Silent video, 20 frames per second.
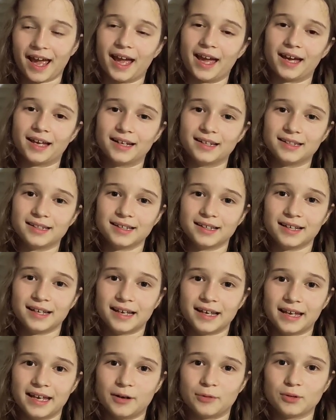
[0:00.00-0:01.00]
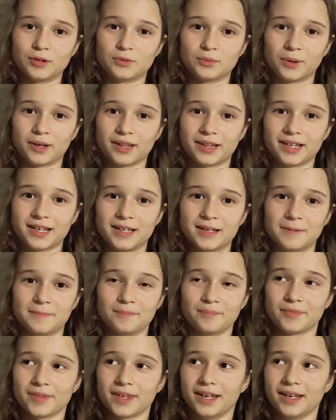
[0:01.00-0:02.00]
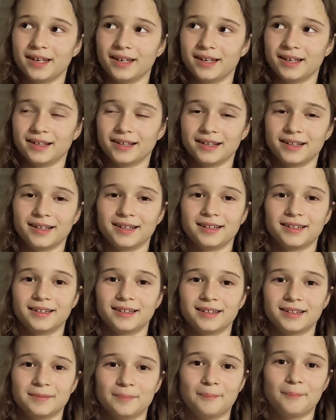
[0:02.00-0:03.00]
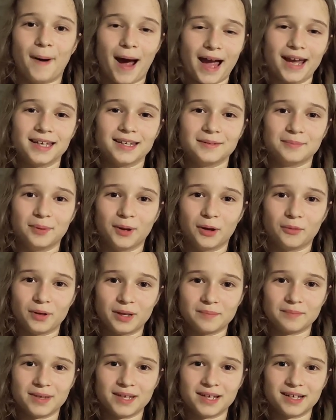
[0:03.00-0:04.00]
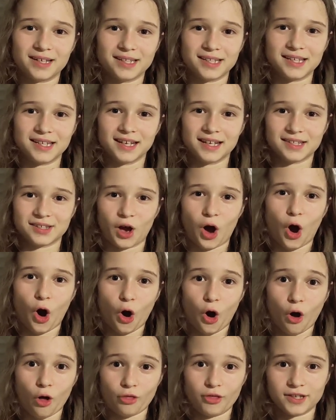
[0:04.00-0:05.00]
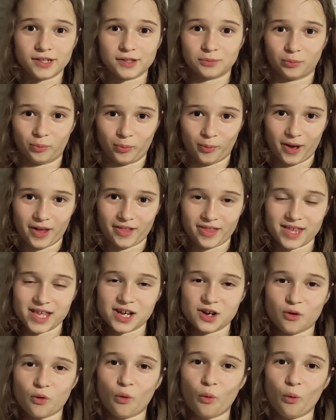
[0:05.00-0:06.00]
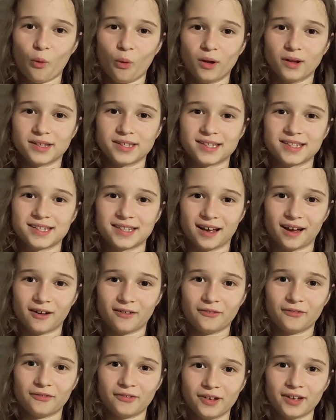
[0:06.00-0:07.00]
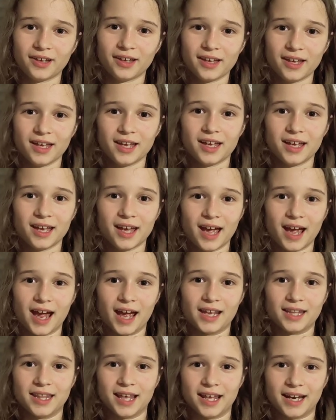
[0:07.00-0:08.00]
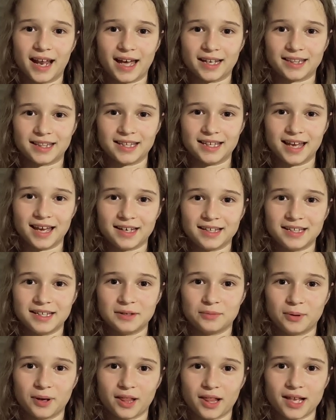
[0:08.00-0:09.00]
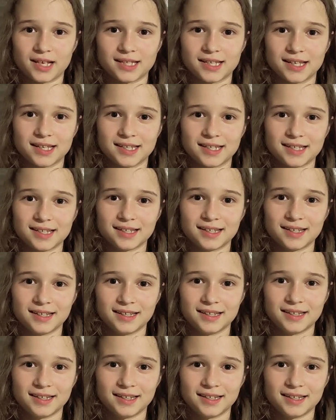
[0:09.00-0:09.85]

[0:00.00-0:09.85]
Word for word: And it was really mind-blowing because he does all this really cool stuff. And then at the end he realizes,